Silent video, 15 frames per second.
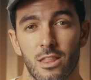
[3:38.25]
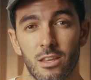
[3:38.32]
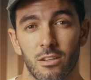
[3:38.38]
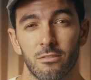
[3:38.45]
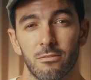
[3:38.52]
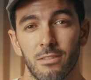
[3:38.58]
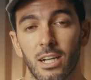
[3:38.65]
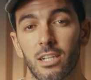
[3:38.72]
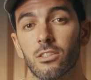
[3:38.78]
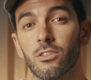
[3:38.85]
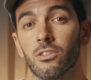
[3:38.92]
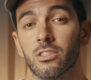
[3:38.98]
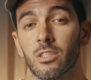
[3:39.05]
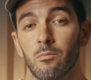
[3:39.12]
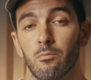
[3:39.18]
three
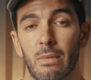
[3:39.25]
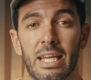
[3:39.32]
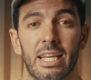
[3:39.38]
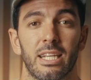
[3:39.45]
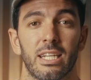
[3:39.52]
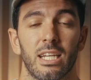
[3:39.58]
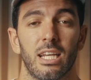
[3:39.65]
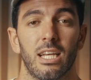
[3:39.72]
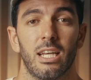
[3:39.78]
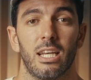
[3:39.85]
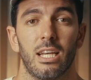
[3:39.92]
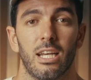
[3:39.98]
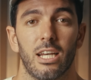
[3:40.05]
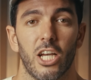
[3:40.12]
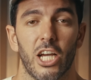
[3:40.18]
factors that make
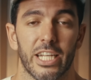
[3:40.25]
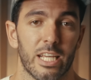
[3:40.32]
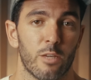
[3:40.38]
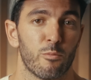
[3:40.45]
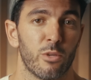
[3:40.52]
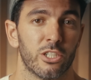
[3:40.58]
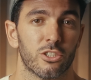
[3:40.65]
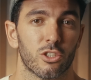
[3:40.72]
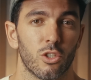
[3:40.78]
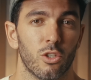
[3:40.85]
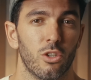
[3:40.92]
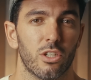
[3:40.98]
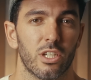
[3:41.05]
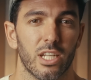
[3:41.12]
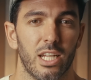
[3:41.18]
an image
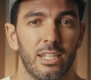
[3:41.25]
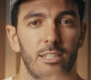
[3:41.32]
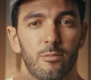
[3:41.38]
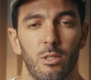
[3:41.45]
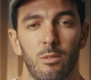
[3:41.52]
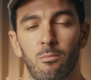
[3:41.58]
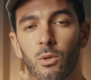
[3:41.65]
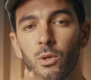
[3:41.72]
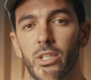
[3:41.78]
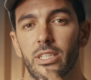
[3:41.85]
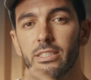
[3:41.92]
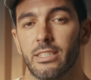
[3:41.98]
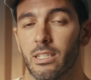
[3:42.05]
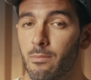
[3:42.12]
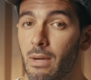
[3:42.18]
look a little bit more
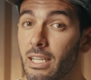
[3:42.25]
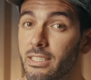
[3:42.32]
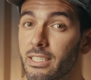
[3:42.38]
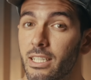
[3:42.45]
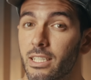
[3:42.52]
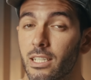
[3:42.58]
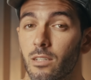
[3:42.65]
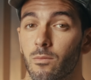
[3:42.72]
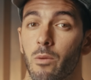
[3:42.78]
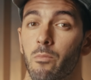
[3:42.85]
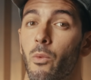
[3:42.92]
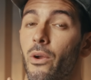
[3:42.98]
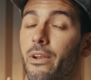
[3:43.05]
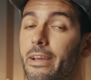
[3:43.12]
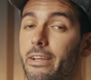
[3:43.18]
cinematic, a little bit
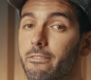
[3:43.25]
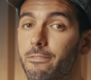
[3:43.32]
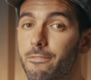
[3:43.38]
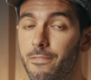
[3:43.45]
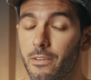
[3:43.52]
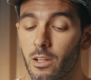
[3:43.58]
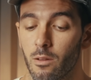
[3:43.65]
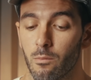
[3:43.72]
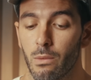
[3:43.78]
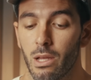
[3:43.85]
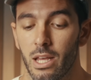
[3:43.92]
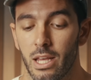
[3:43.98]
more like film.